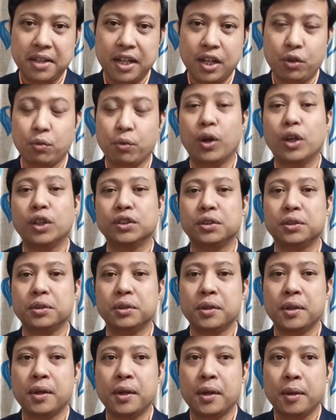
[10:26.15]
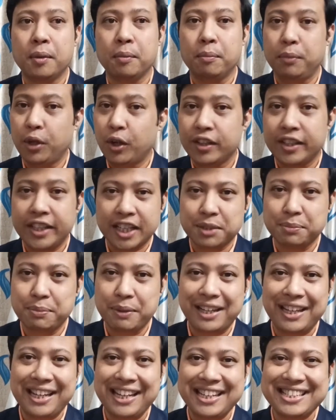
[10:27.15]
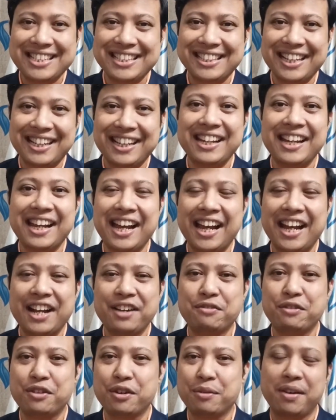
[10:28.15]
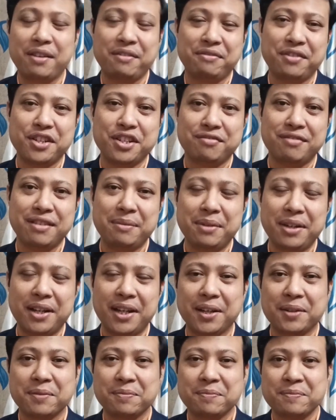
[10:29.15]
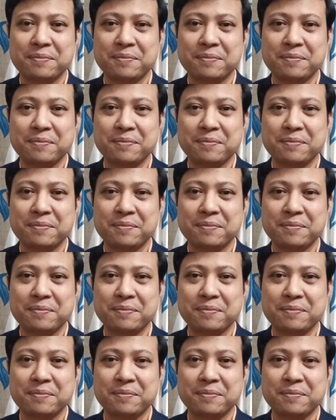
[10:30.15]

It was beyond the expectation that I had for my first webinar,